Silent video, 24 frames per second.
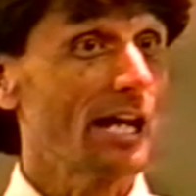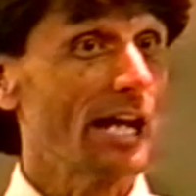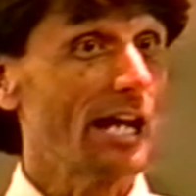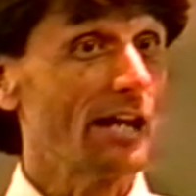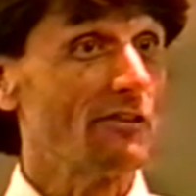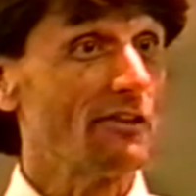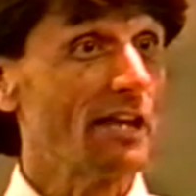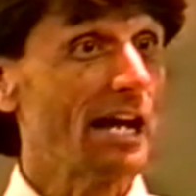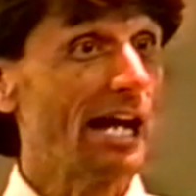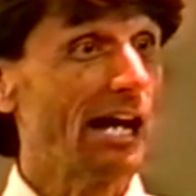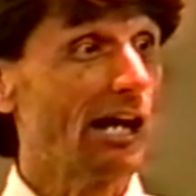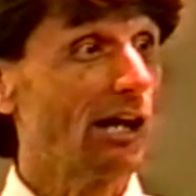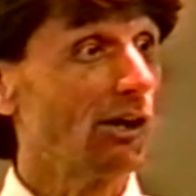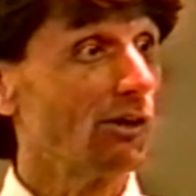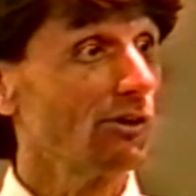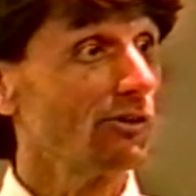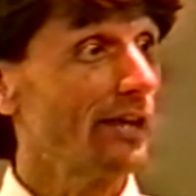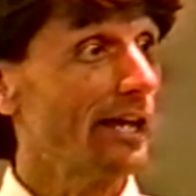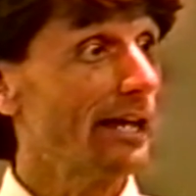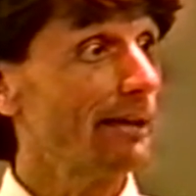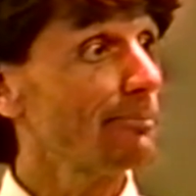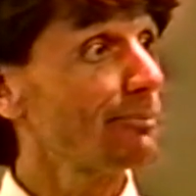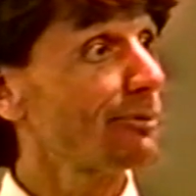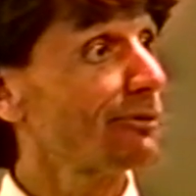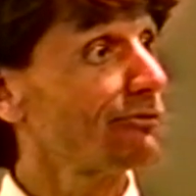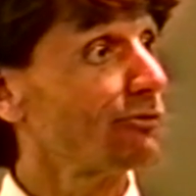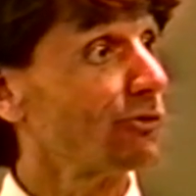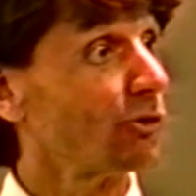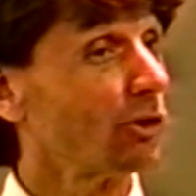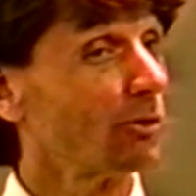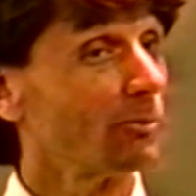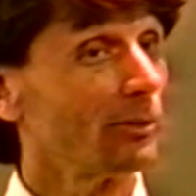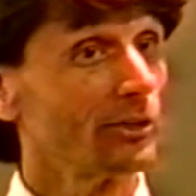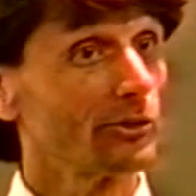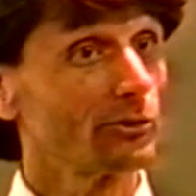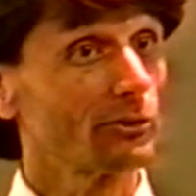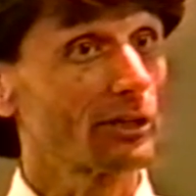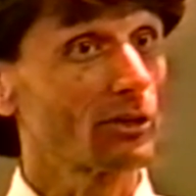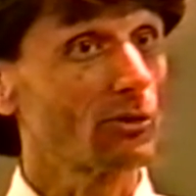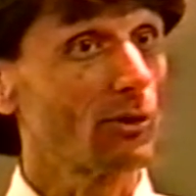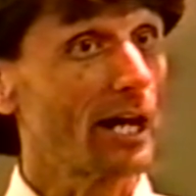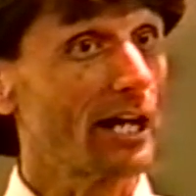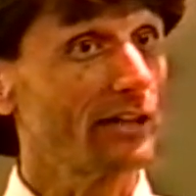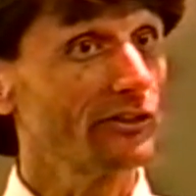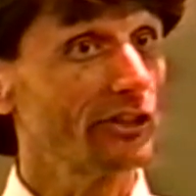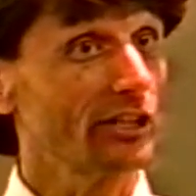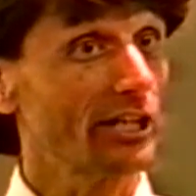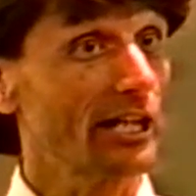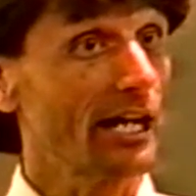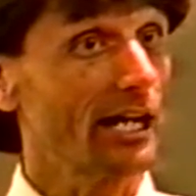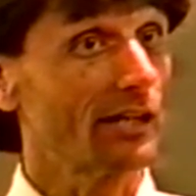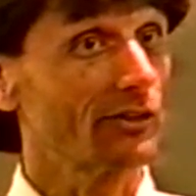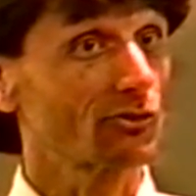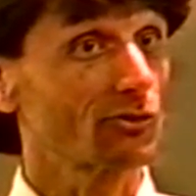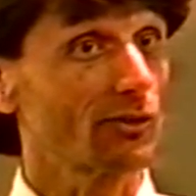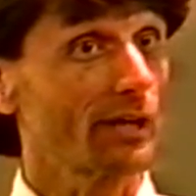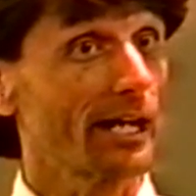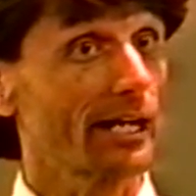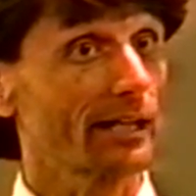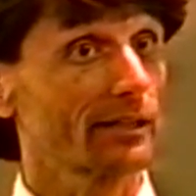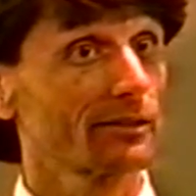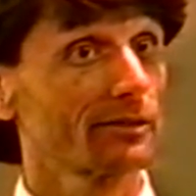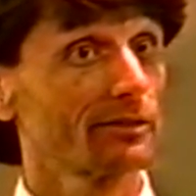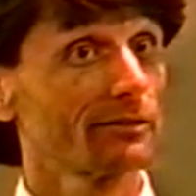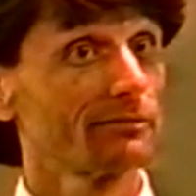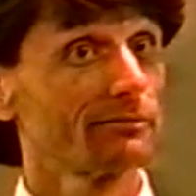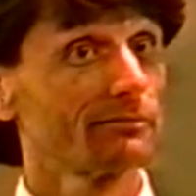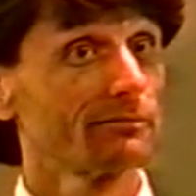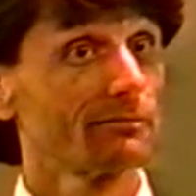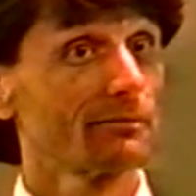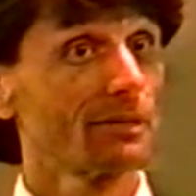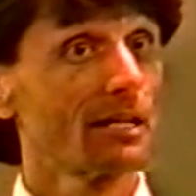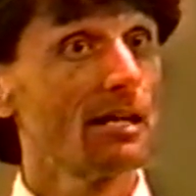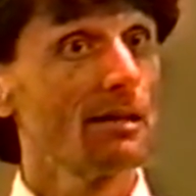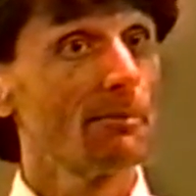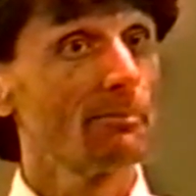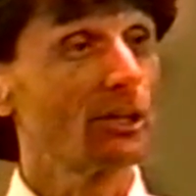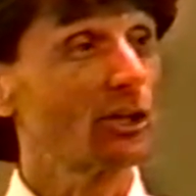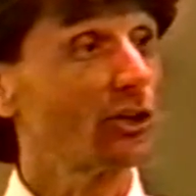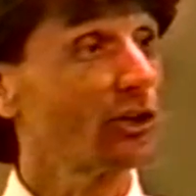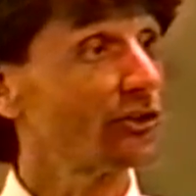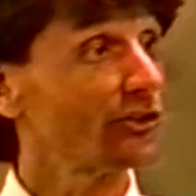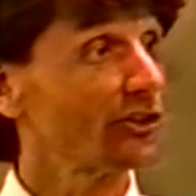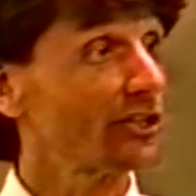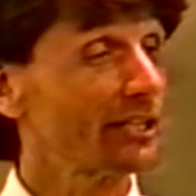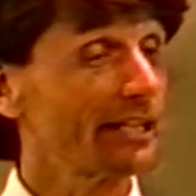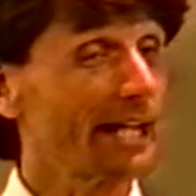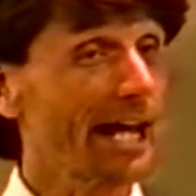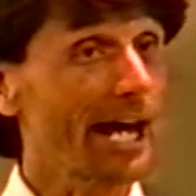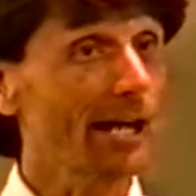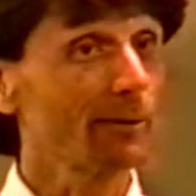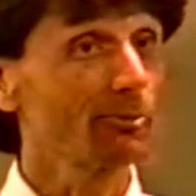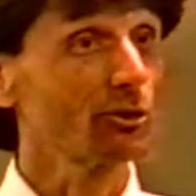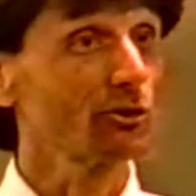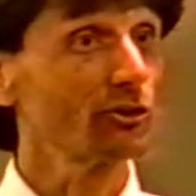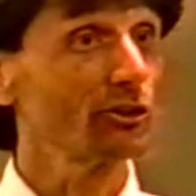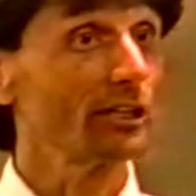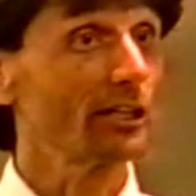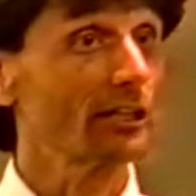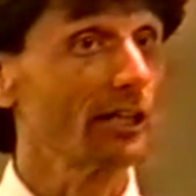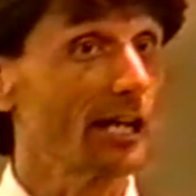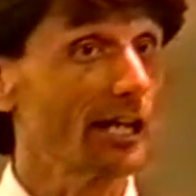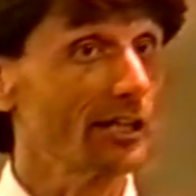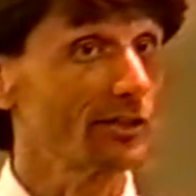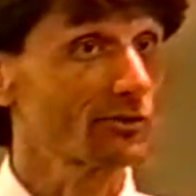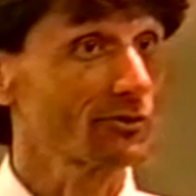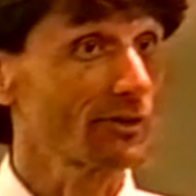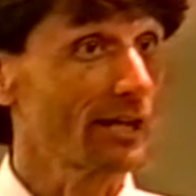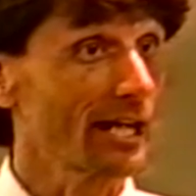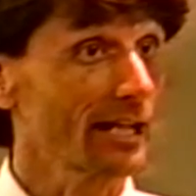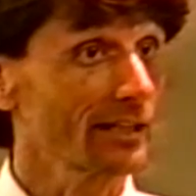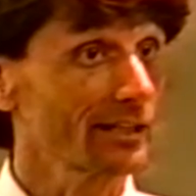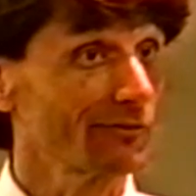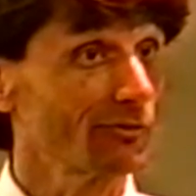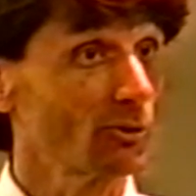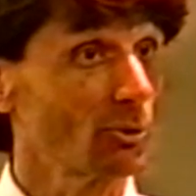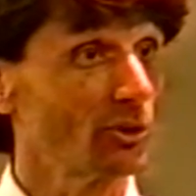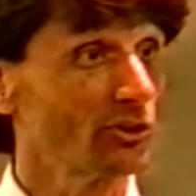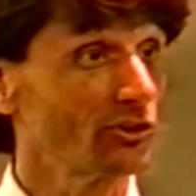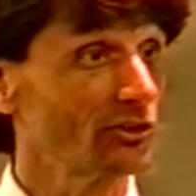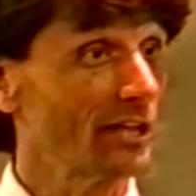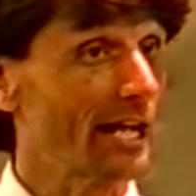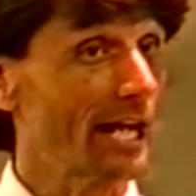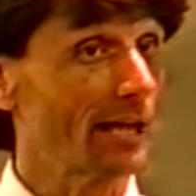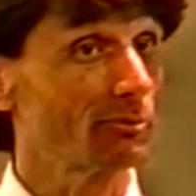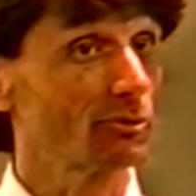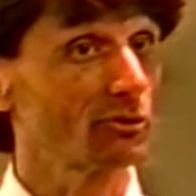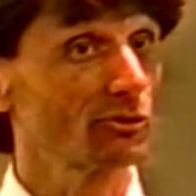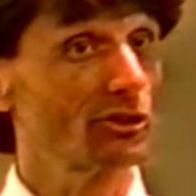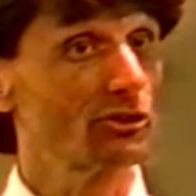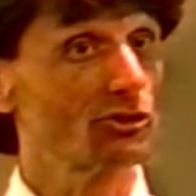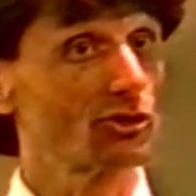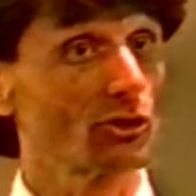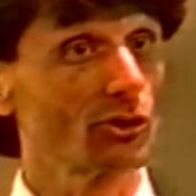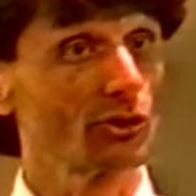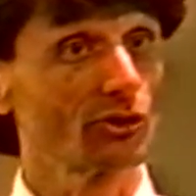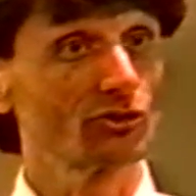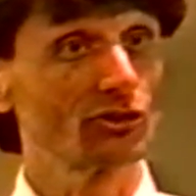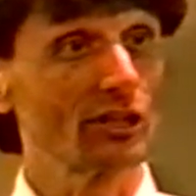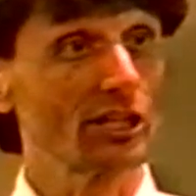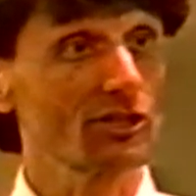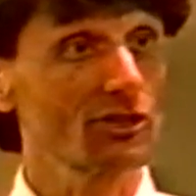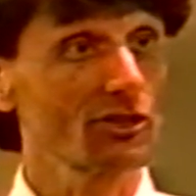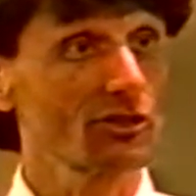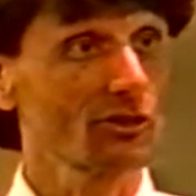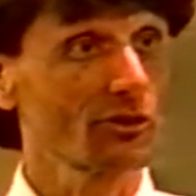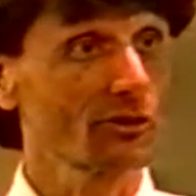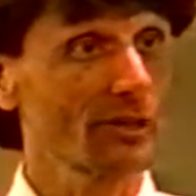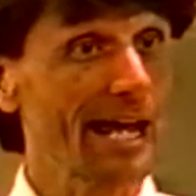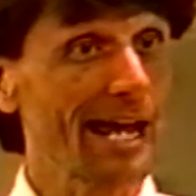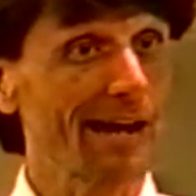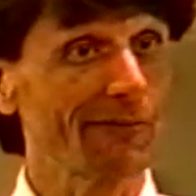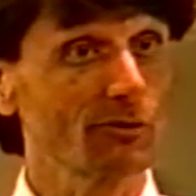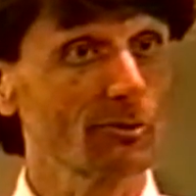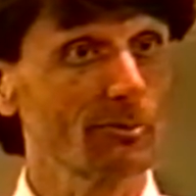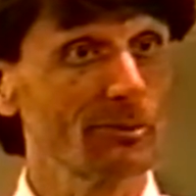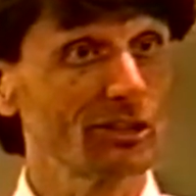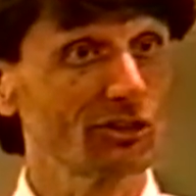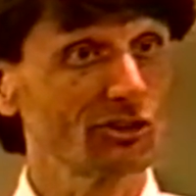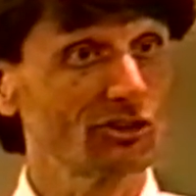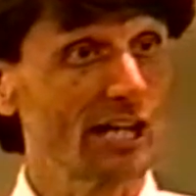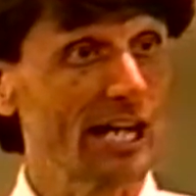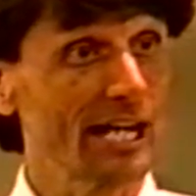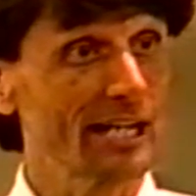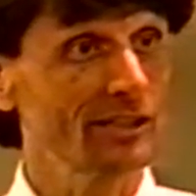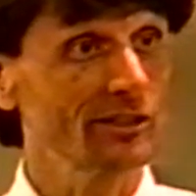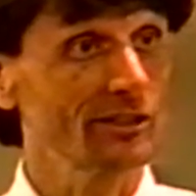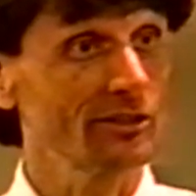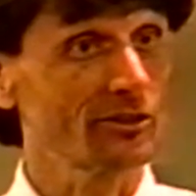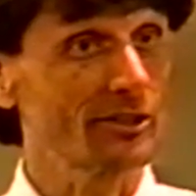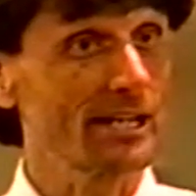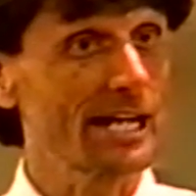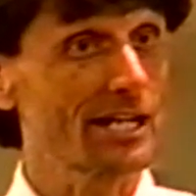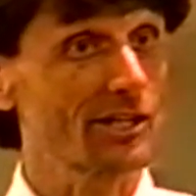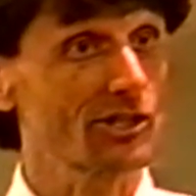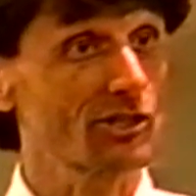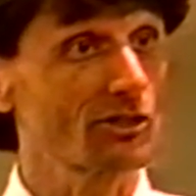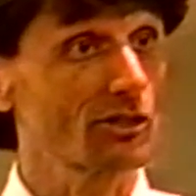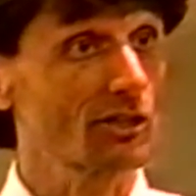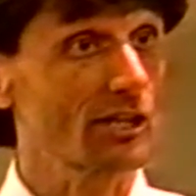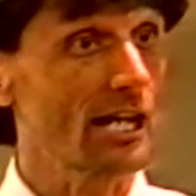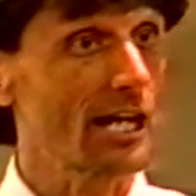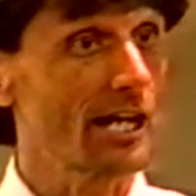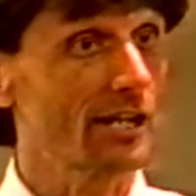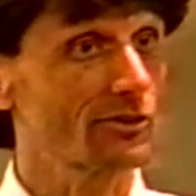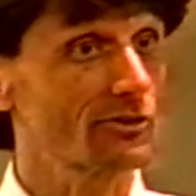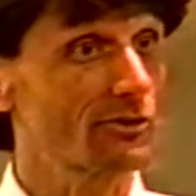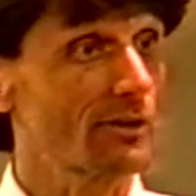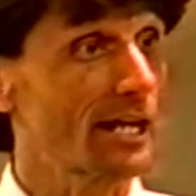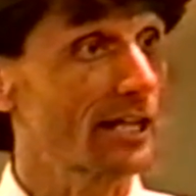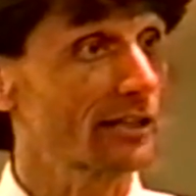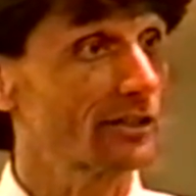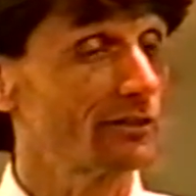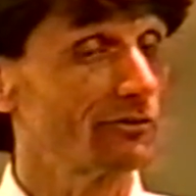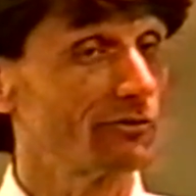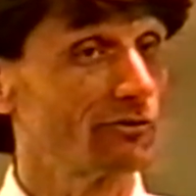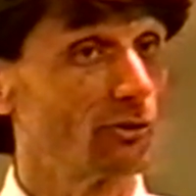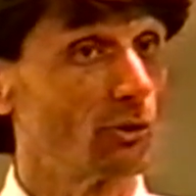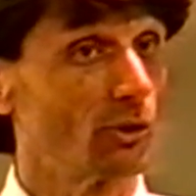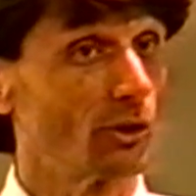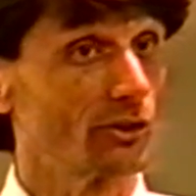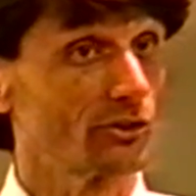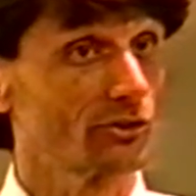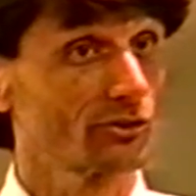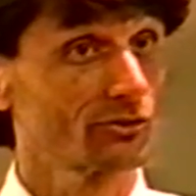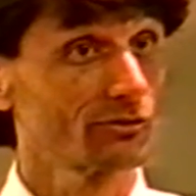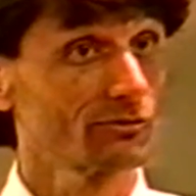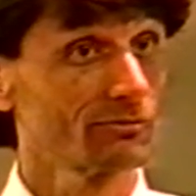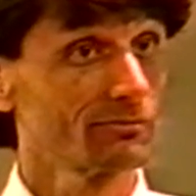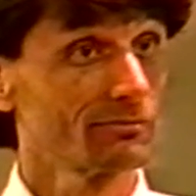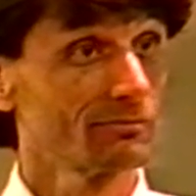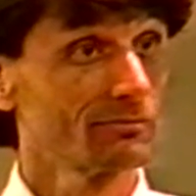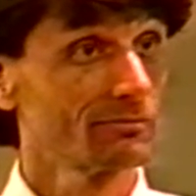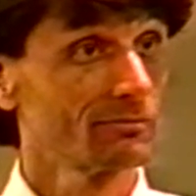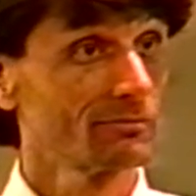And now they perform under a quasi-contract. Because in an admiralty contract, if it was an admiralty jurisdiction, there would have to be a signed international contract in force.